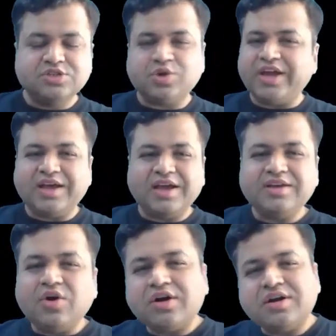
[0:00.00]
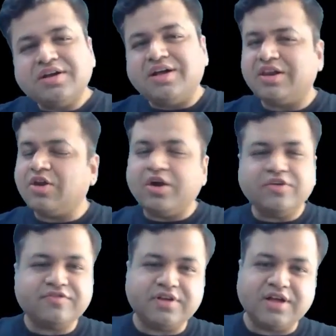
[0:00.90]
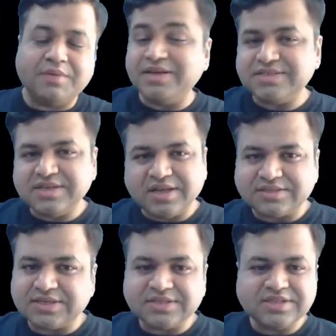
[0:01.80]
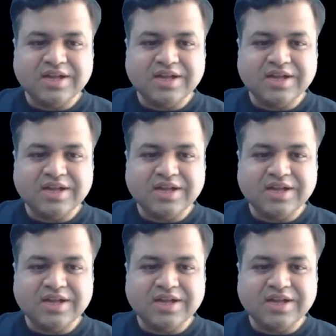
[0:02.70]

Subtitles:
So I got a lot of amazing answers,